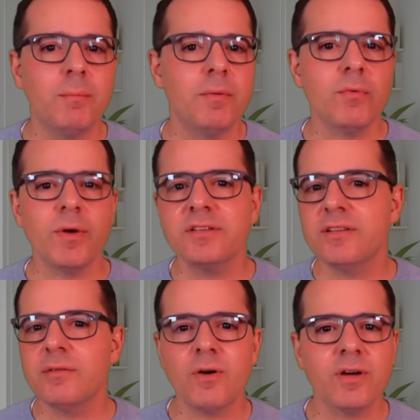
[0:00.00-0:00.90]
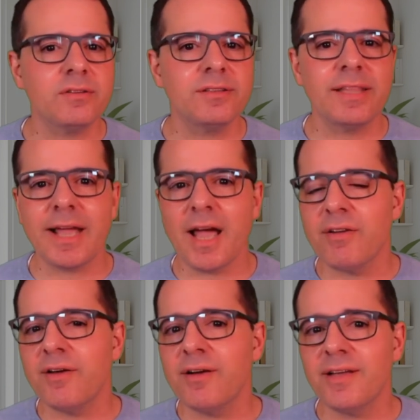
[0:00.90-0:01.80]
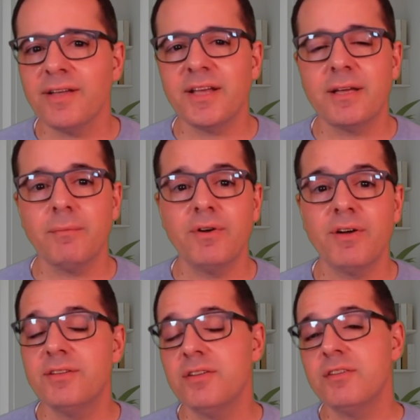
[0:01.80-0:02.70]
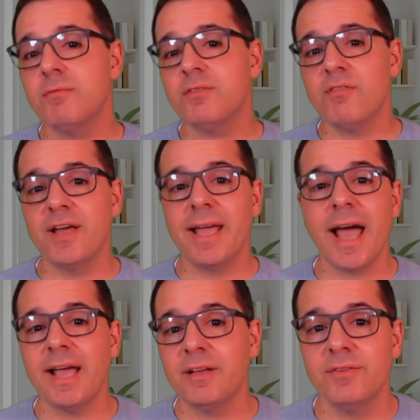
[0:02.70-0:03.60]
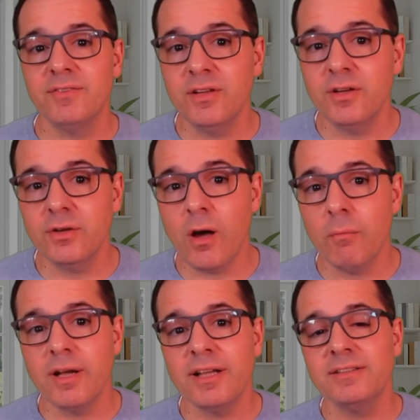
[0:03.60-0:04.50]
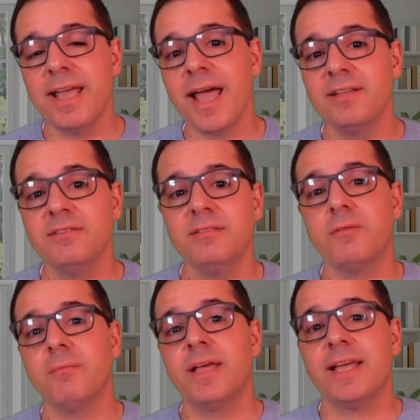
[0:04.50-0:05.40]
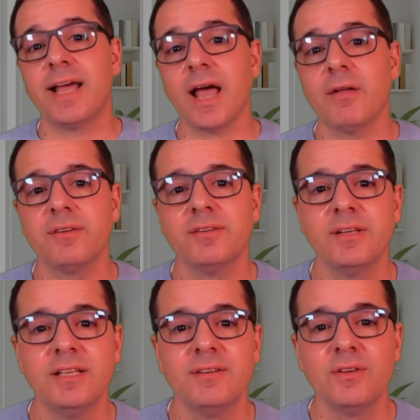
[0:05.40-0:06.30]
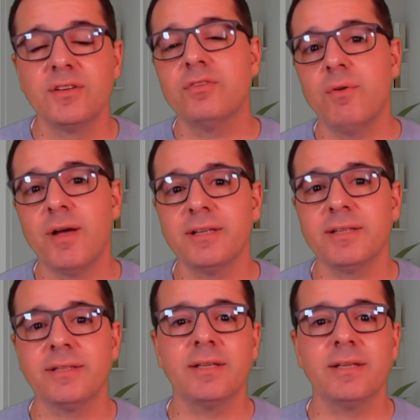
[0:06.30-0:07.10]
But reasoning models lay out their thinking process, improving accuracy on complex tasks, making errors easier to spot,